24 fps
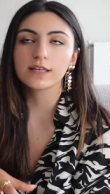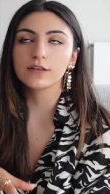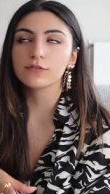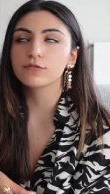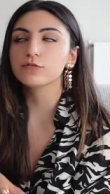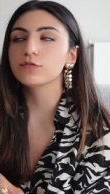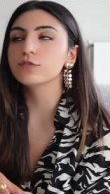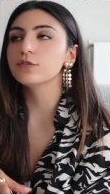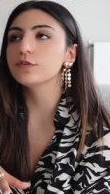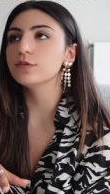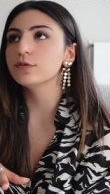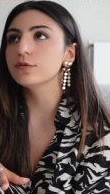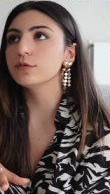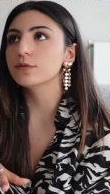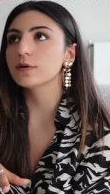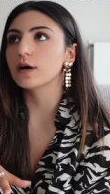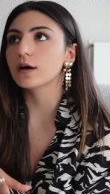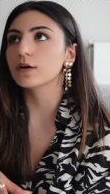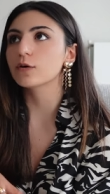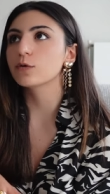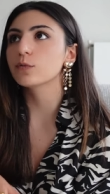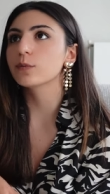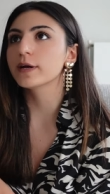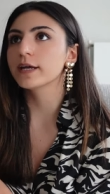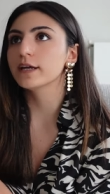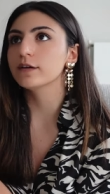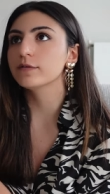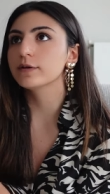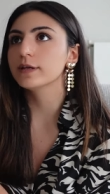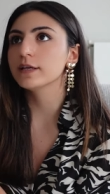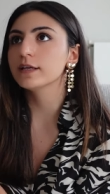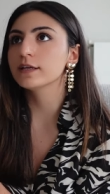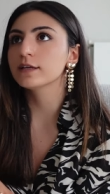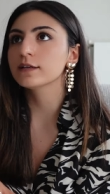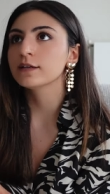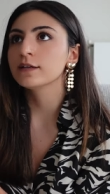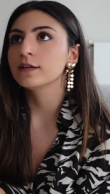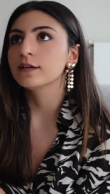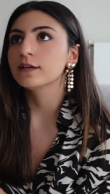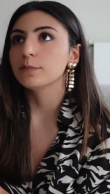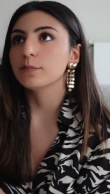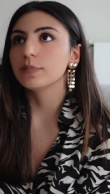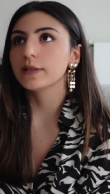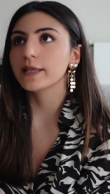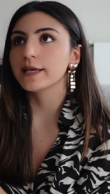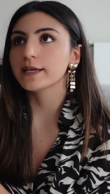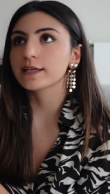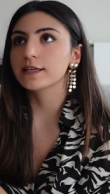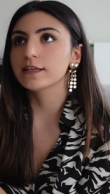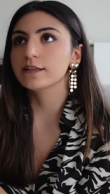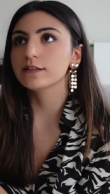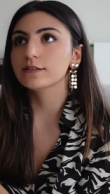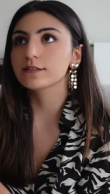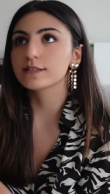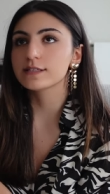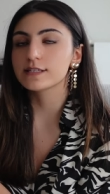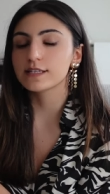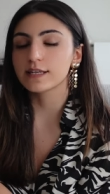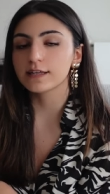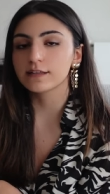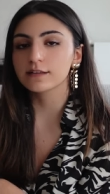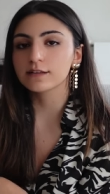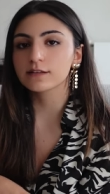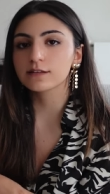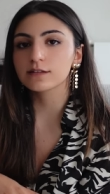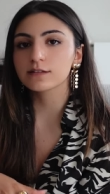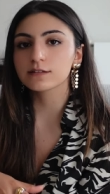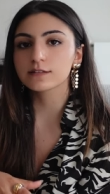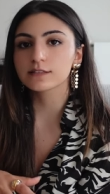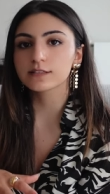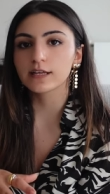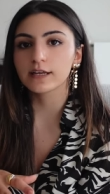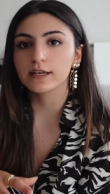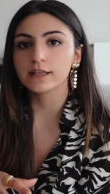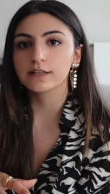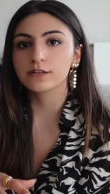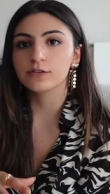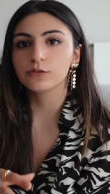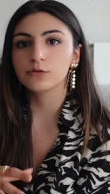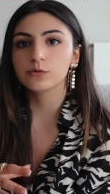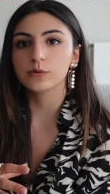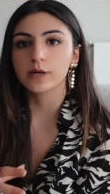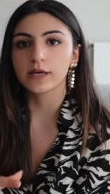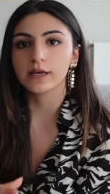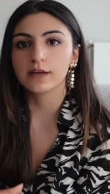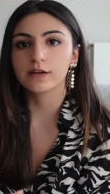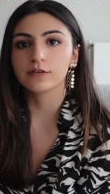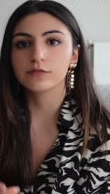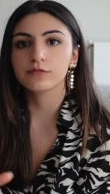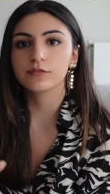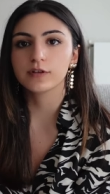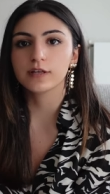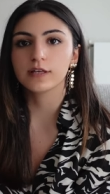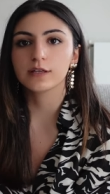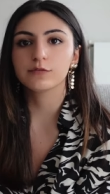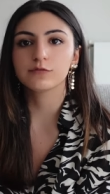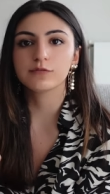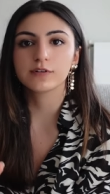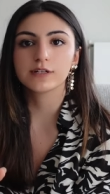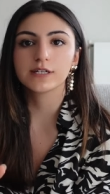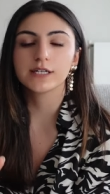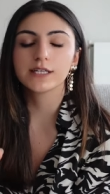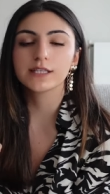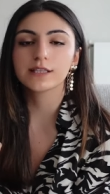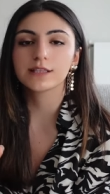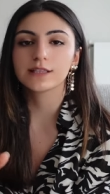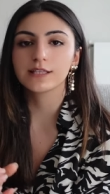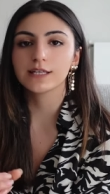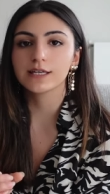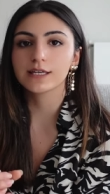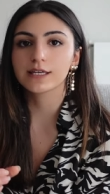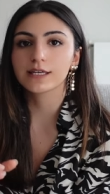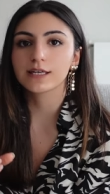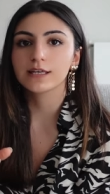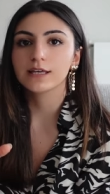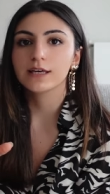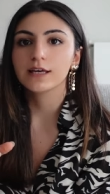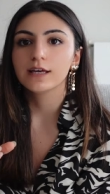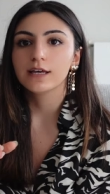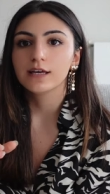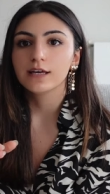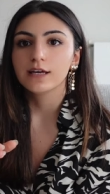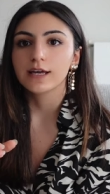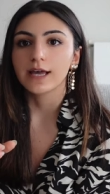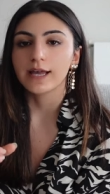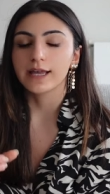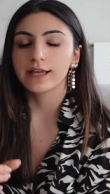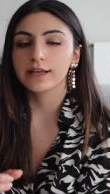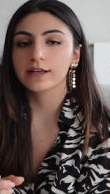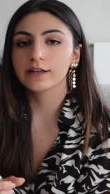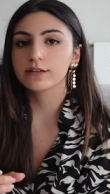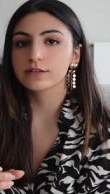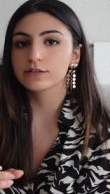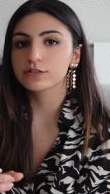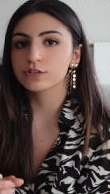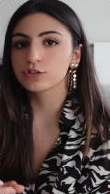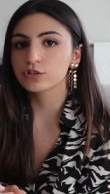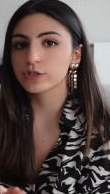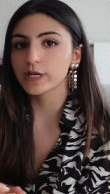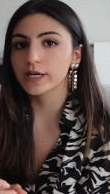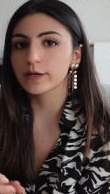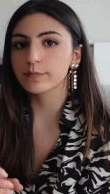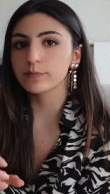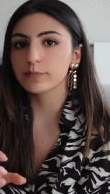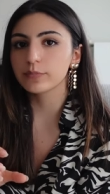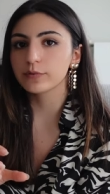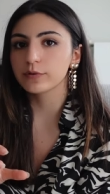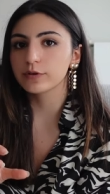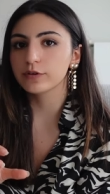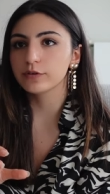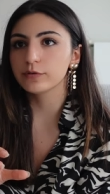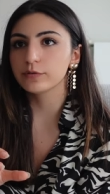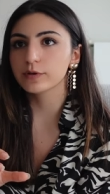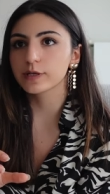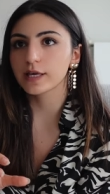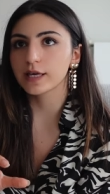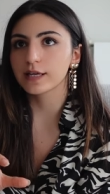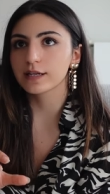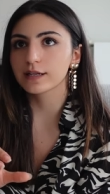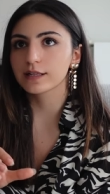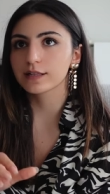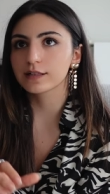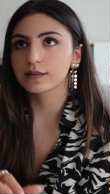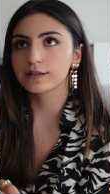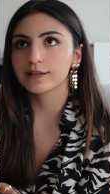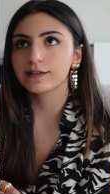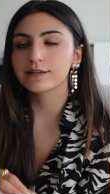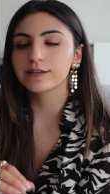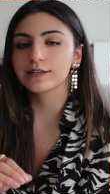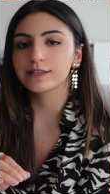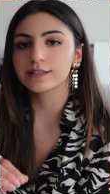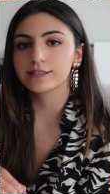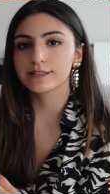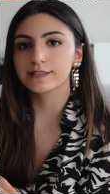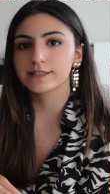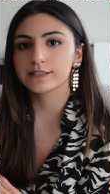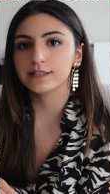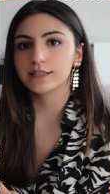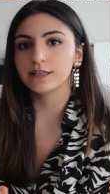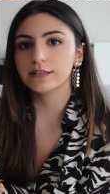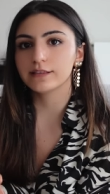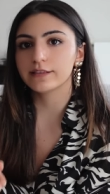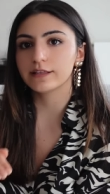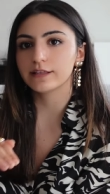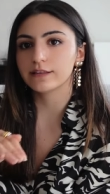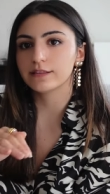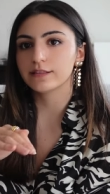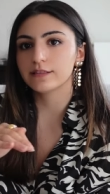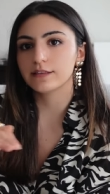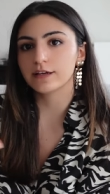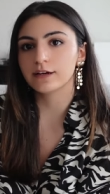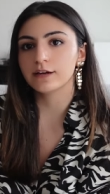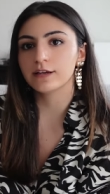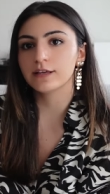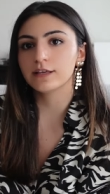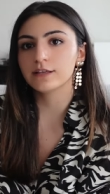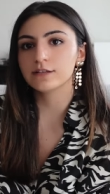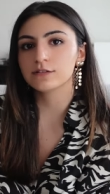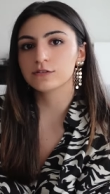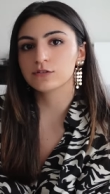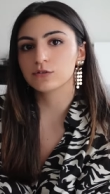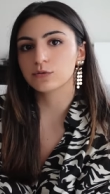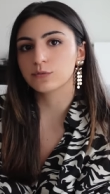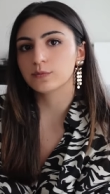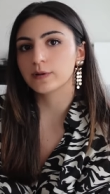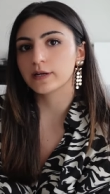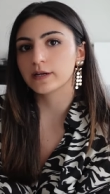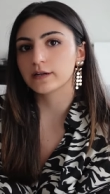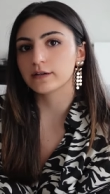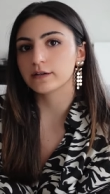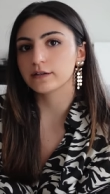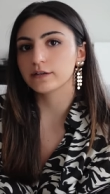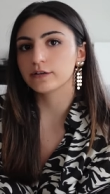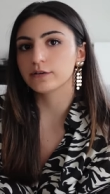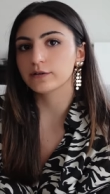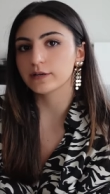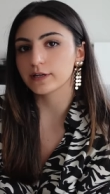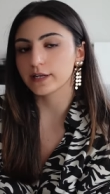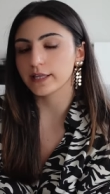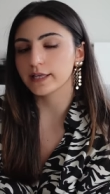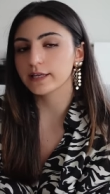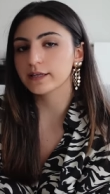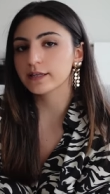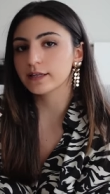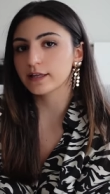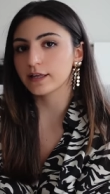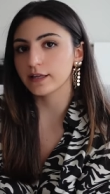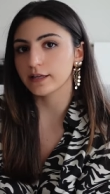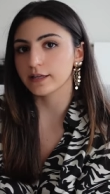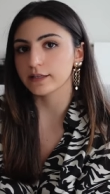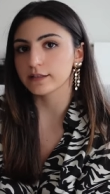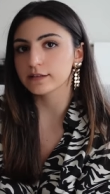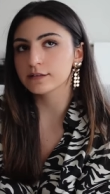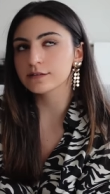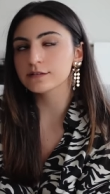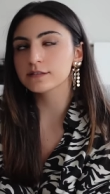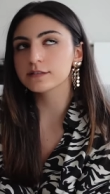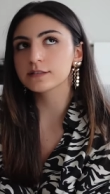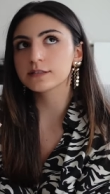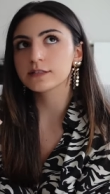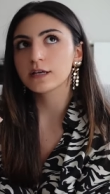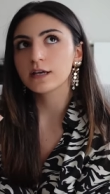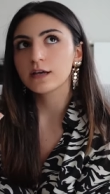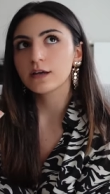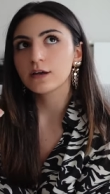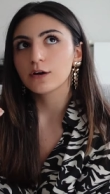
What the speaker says: if you are wearing black heeled sandals and you have a very thick ankle strap, you can clearly see that there is where your leg ends,